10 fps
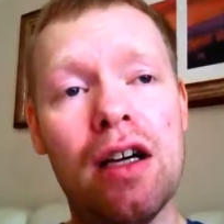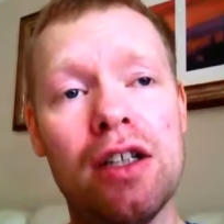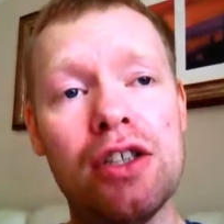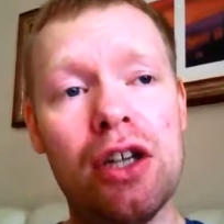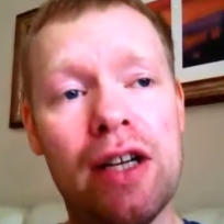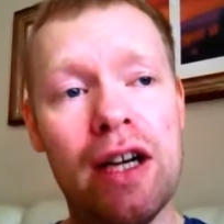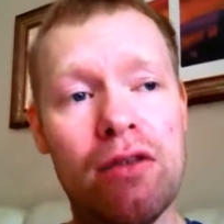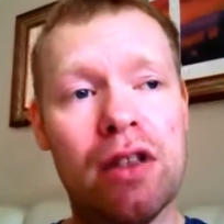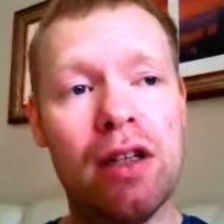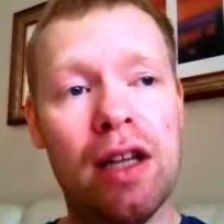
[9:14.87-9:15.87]
showing
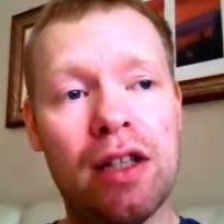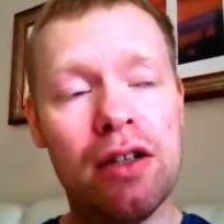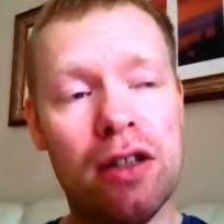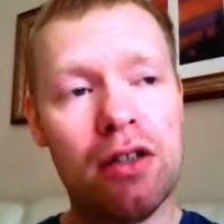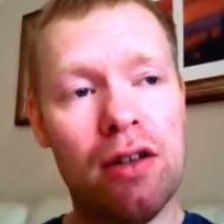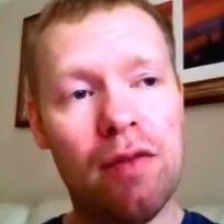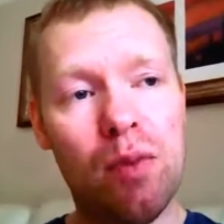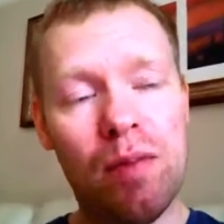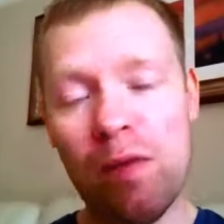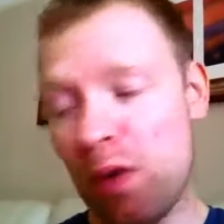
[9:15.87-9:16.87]
how to do that, so I'll do another
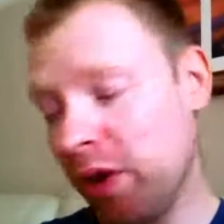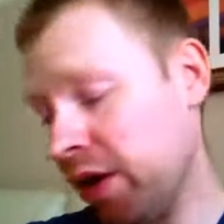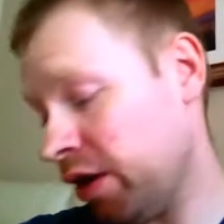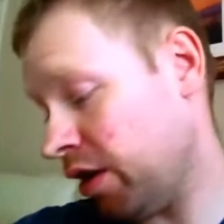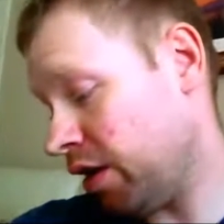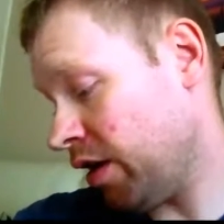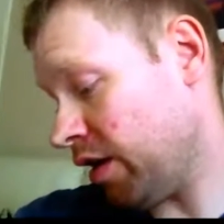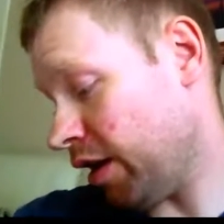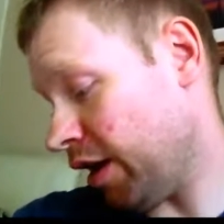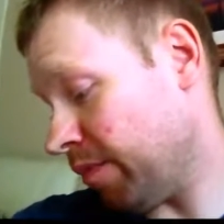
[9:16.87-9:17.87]
one for you.
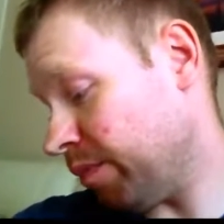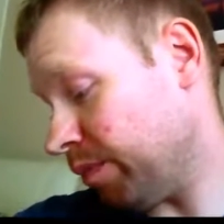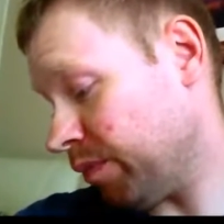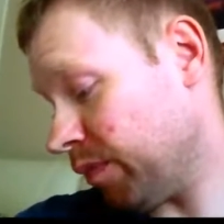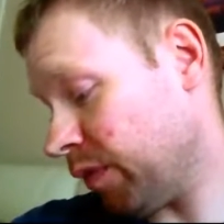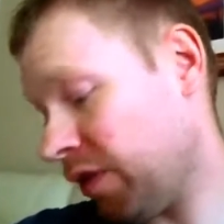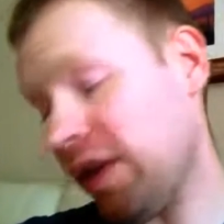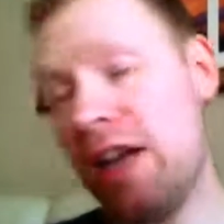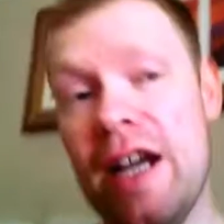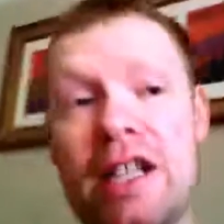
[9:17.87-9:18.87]

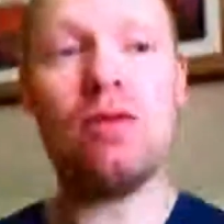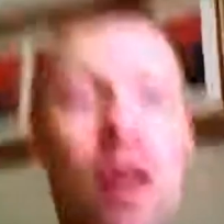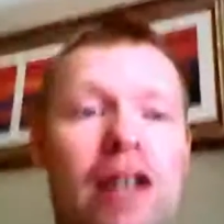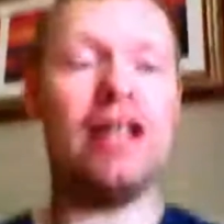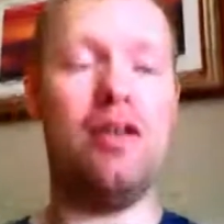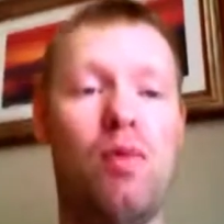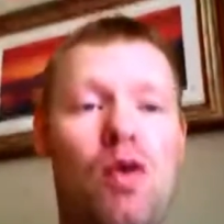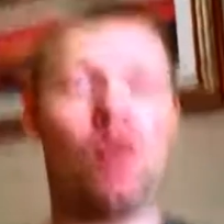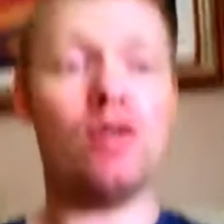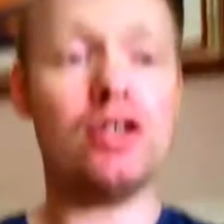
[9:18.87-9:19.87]
The next one is
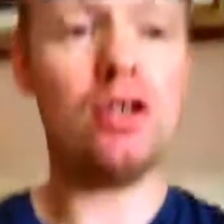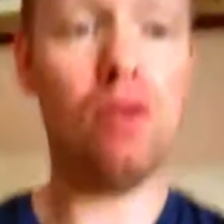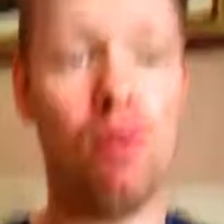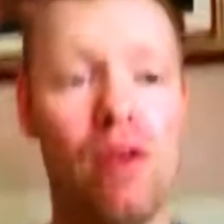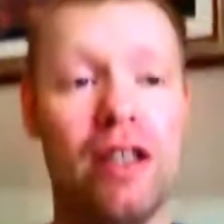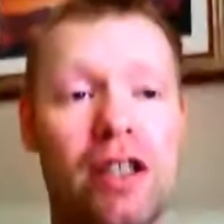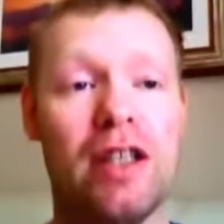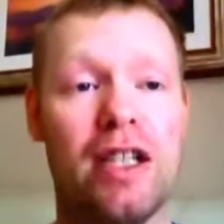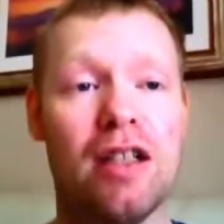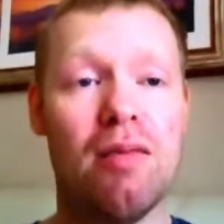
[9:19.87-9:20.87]
more just all into
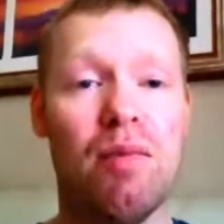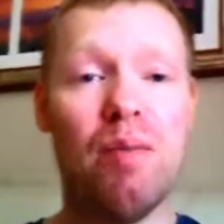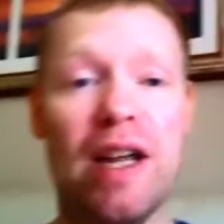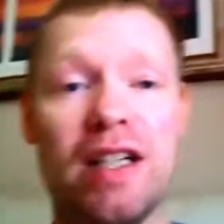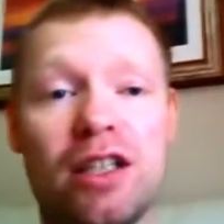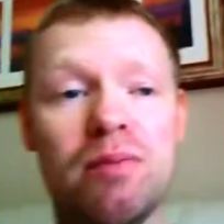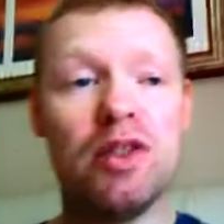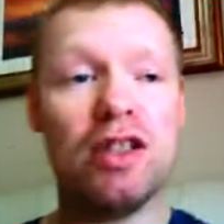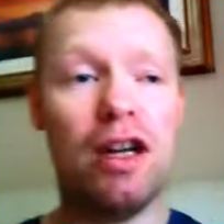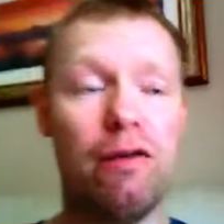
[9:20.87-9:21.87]
this momentum
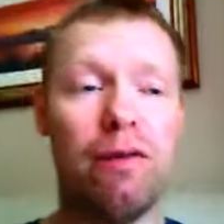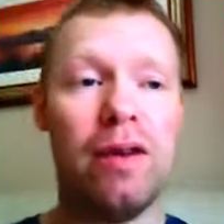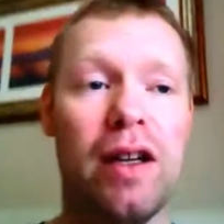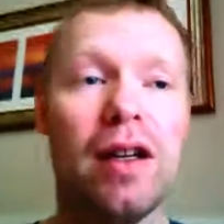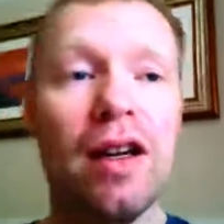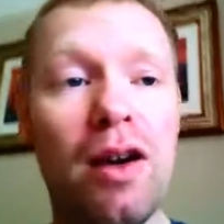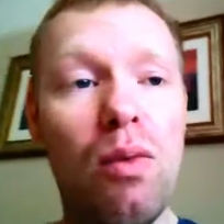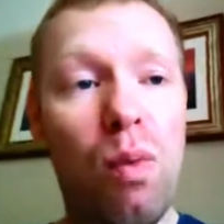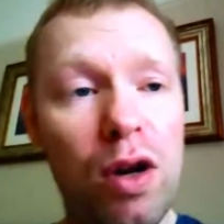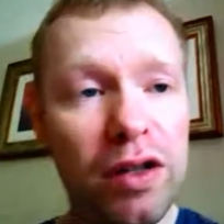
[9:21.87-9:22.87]
stuff.
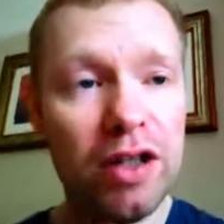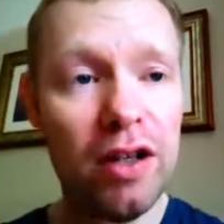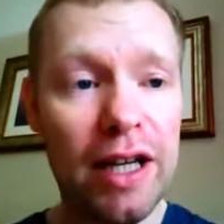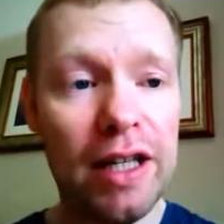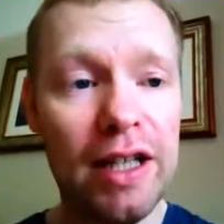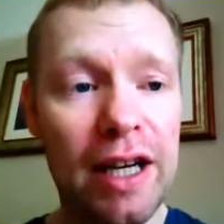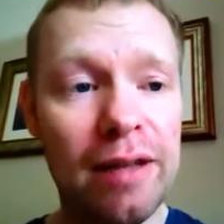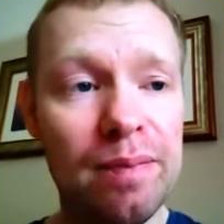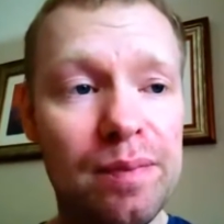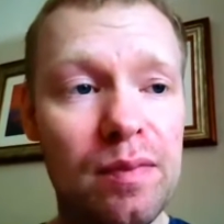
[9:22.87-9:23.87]
One site a
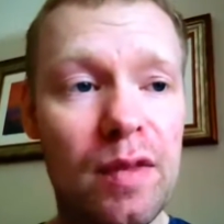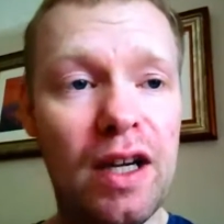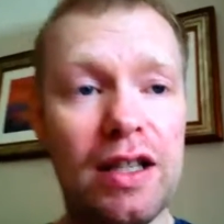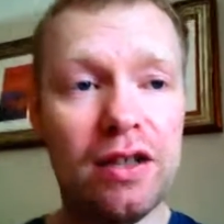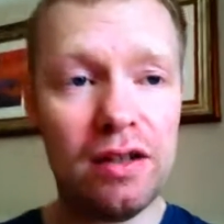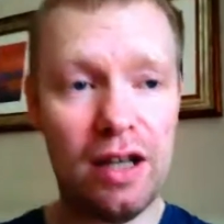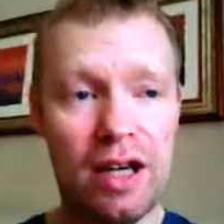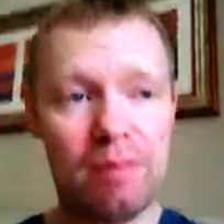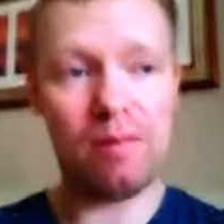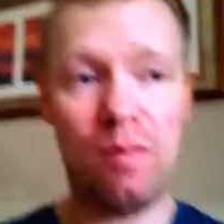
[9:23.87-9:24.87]
day. That's
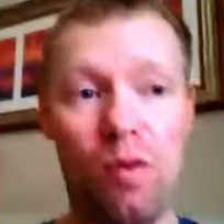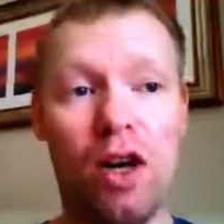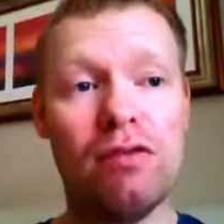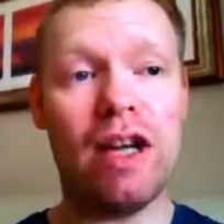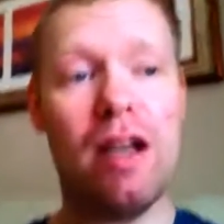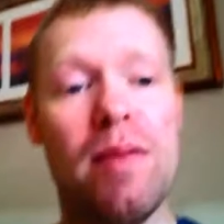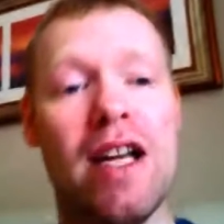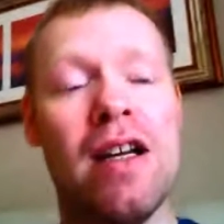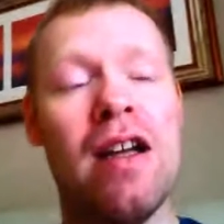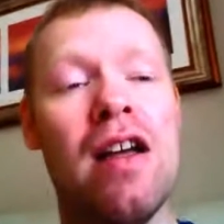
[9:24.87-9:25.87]
what I
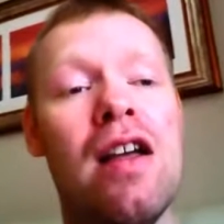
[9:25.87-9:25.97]
recommend.